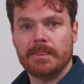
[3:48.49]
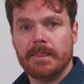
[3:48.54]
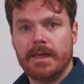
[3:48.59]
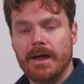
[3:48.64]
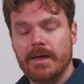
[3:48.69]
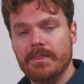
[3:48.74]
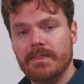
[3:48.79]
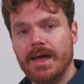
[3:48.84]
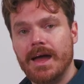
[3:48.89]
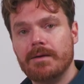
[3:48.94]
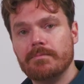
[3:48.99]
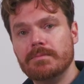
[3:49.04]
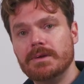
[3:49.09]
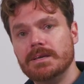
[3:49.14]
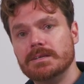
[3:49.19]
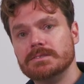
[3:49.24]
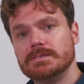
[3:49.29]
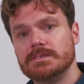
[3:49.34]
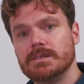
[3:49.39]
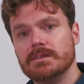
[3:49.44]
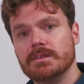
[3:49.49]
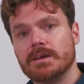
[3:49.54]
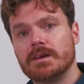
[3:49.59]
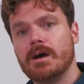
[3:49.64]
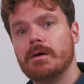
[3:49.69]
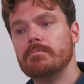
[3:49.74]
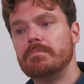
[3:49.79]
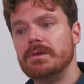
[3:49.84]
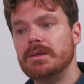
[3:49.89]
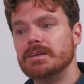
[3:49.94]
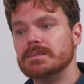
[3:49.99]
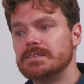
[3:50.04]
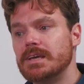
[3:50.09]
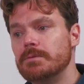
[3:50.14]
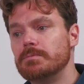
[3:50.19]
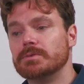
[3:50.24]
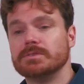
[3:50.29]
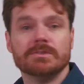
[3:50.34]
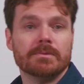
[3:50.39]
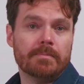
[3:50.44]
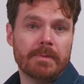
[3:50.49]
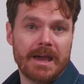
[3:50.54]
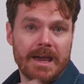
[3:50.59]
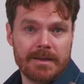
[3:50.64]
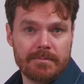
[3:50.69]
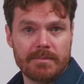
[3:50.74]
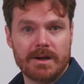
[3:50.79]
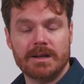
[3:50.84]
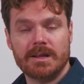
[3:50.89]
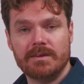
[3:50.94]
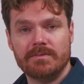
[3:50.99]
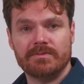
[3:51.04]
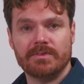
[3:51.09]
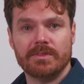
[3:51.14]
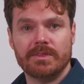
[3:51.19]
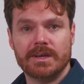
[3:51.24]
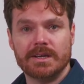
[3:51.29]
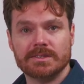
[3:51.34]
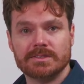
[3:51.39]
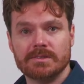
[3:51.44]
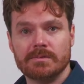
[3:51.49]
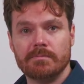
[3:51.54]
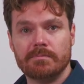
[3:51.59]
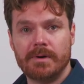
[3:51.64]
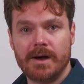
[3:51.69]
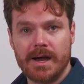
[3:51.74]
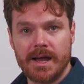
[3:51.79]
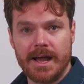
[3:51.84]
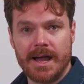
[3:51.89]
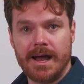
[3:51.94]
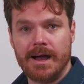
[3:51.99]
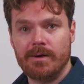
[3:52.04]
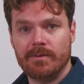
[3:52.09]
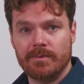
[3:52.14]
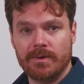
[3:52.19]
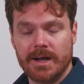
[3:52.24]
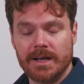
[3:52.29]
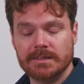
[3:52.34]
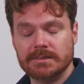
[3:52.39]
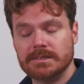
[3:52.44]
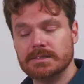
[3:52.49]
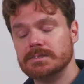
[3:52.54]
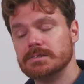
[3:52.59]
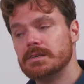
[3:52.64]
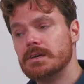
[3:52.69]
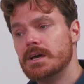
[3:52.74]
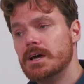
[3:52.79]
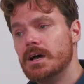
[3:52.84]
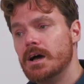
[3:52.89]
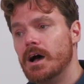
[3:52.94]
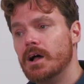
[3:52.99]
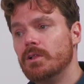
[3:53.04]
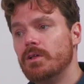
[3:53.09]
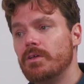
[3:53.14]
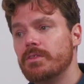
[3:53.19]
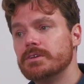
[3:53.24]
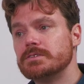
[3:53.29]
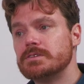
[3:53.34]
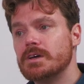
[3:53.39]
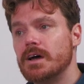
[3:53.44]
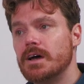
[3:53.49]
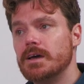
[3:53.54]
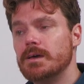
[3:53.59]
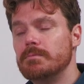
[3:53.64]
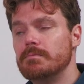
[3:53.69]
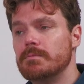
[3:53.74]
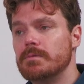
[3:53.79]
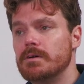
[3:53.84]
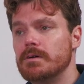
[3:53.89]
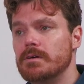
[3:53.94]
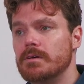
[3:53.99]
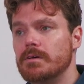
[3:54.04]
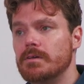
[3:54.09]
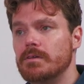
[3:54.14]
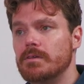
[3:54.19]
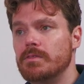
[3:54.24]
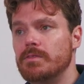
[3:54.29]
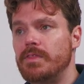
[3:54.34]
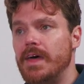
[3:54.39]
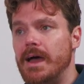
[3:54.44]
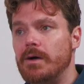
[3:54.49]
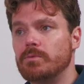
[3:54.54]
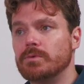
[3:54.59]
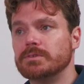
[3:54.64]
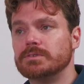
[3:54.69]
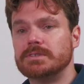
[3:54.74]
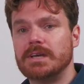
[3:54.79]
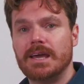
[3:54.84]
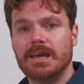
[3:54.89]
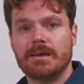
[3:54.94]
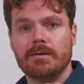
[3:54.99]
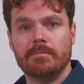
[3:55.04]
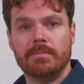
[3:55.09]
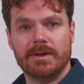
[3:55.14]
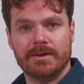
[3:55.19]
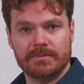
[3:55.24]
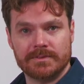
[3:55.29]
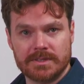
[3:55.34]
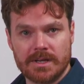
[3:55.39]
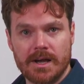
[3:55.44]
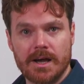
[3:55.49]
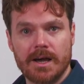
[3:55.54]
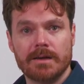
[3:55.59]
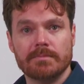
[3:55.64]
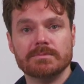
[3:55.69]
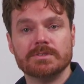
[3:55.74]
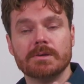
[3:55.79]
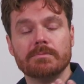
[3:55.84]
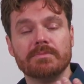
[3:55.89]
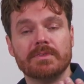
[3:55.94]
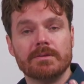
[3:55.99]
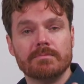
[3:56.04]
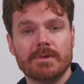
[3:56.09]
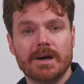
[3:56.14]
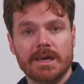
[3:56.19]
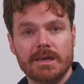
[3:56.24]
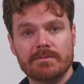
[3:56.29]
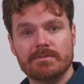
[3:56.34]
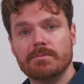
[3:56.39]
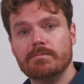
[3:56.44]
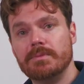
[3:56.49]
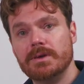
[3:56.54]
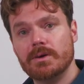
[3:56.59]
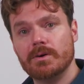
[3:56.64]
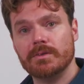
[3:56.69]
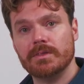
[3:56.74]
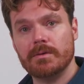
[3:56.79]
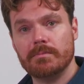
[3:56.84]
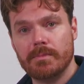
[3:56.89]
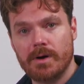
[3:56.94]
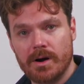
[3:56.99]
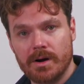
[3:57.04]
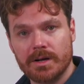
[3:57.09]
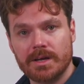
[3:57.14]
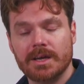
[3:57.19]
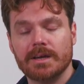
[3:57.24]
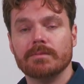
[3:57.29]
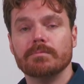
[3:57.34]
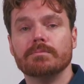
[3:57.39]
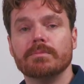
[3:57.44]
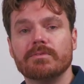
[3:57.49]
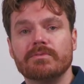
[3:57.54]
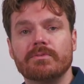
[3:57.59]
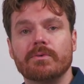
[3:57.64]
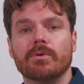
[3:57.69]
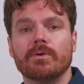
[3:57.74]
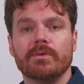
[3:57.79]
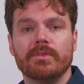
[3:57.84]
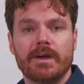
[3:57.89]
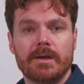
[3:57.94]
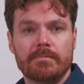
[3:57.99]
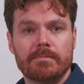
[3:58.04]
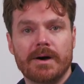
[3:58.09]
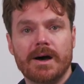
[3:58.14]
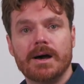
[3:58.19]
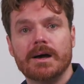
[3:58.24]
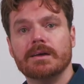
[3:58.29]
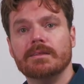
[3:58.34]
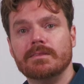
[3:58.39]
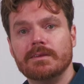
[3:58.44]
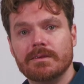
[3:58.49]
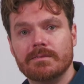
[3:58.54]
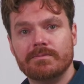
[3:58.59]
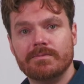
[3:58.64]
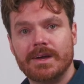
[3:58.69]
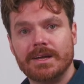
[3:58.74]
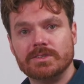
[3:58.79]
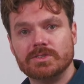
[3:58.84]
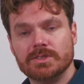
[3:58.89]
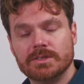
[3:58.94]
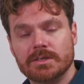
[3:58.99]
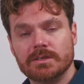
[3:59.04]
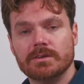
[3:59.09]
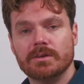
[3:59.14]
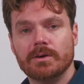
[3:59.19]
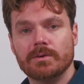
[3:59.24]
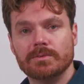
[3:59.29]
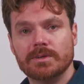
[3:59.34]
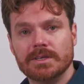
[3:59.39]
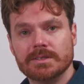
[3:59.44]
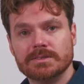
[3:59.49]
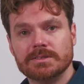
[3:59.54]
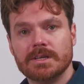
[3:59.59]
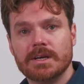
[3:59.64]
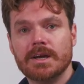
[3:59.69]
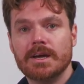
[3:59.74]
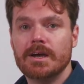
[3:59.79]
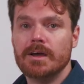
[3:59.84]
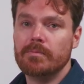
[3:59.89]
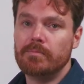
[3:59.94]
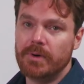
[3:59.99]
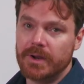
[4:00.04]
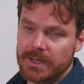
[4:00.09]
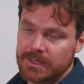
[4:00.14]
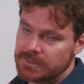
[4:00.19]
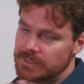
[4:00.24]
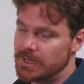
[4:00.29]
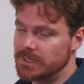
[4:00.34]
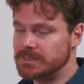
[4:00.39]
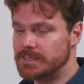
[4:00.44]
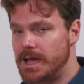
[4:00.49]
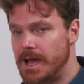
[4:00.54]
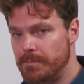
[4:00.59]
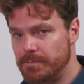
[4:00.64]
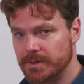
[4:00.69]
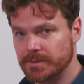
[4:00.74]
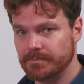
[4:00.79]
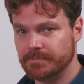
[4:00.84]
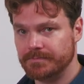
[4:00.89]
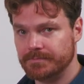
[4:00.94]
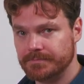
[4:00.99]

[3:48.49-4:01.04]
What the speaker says: And that means that the company is able to pay money for this and buy it outright. And a lot of the time, that will take a bit of time. Something might even be on the market before they buy the invention and own it. But it does happen.